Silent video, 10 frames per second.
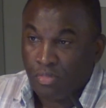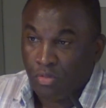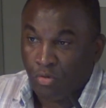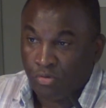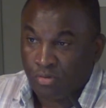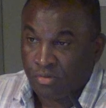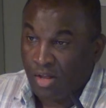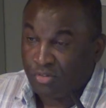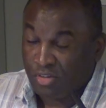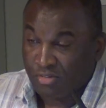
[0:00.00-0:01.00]
those
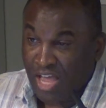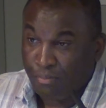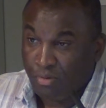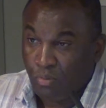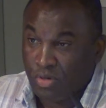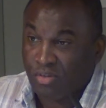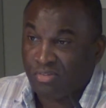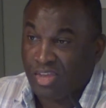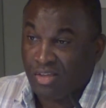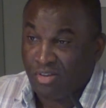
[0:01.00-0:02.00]
sell signals happen, we
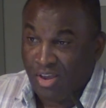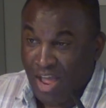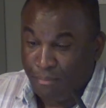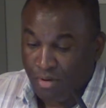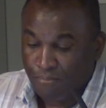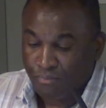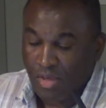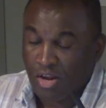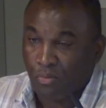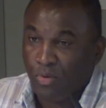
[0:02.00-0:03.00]
just care that they happen,
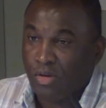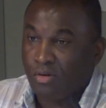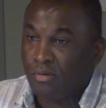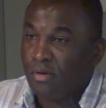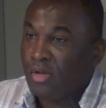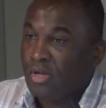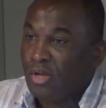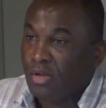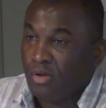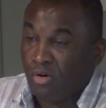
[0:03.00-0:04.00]
and
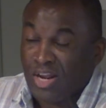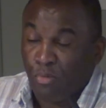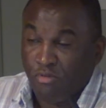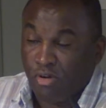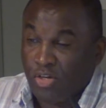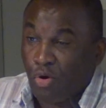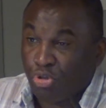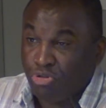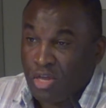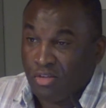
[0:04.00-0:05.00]
only time we really don't
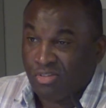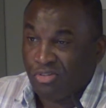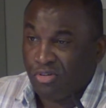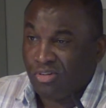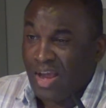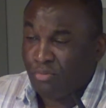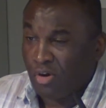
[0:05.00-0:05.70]
trade is certain times on